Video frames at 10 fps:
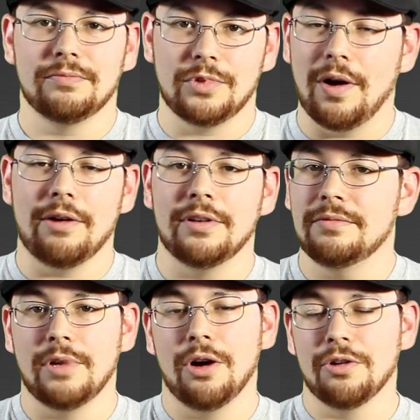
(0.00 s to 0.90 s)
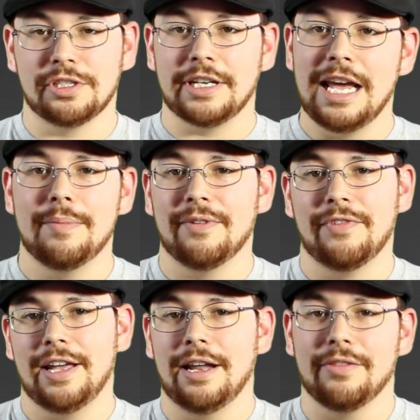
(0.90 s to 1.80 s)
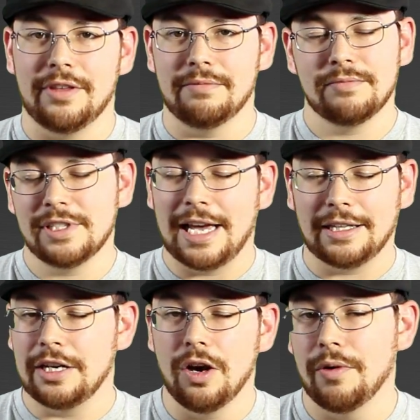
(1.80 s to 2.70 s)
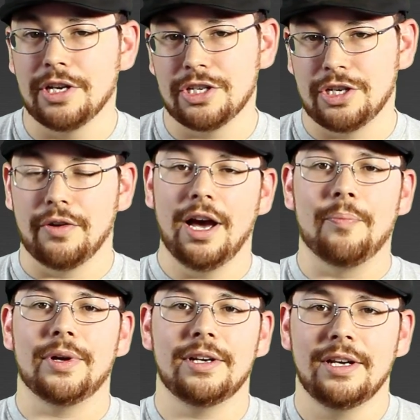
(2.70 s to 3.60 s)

go out and host a game and find out that sadly no one has shown up.